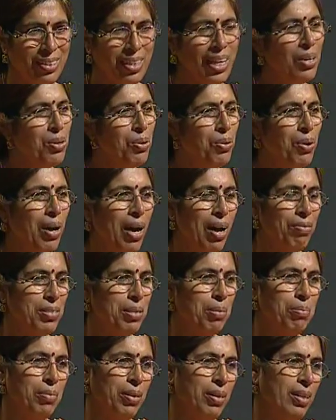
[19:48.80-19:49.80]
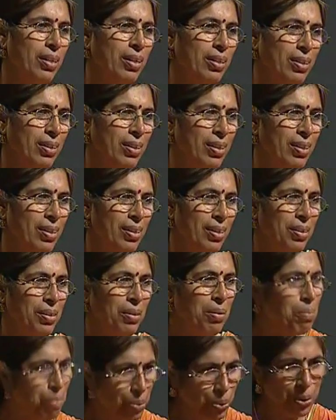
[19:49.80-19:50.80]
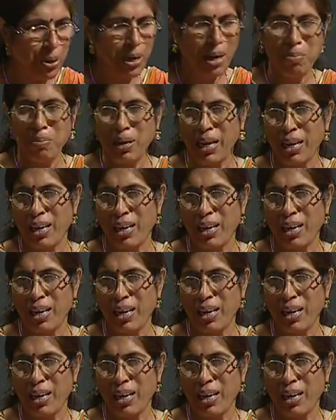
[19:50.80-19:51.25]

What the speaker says: Then you have some program